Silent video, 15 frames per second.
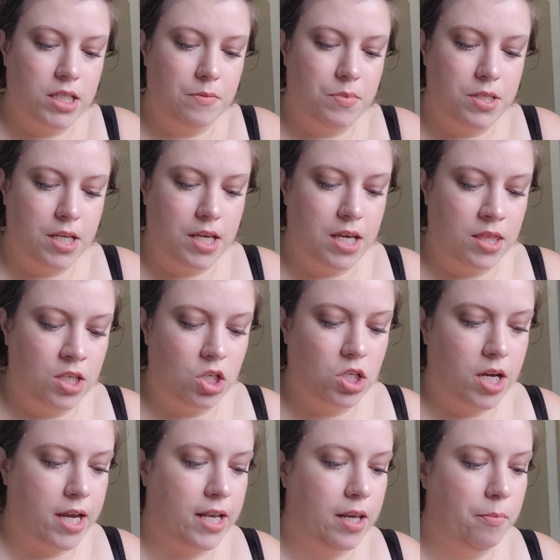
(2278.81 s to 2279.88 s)
lipstick in the
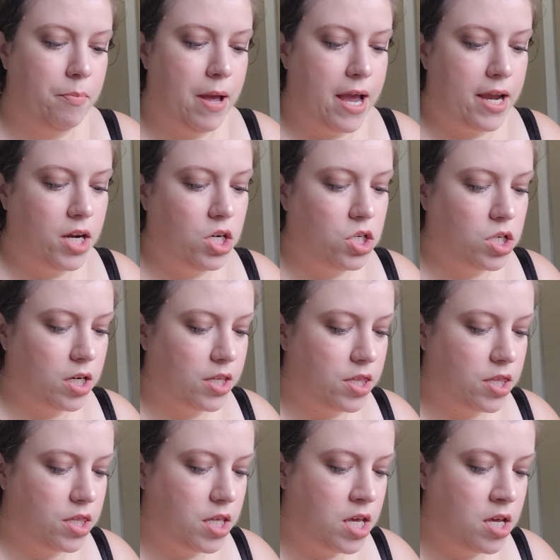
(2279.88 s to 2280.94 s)
shade Le Beige, I
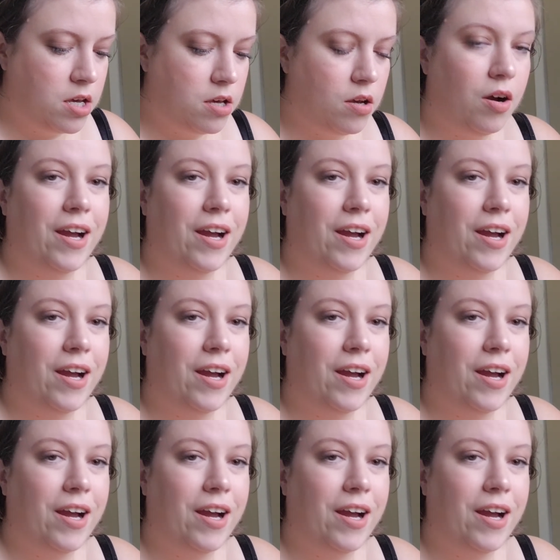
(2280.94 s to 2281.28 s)
think.